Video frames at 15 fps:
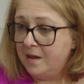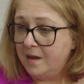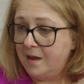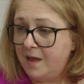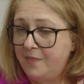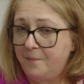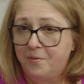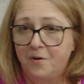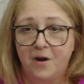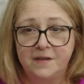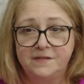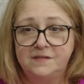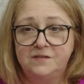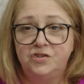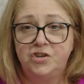And the
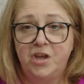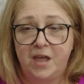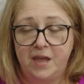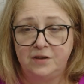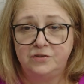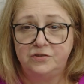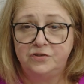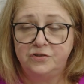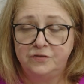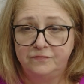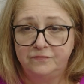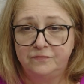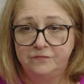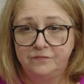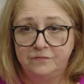price changed
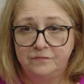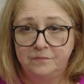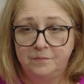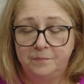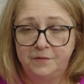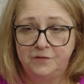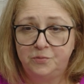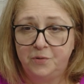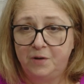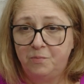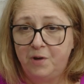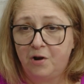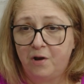between when I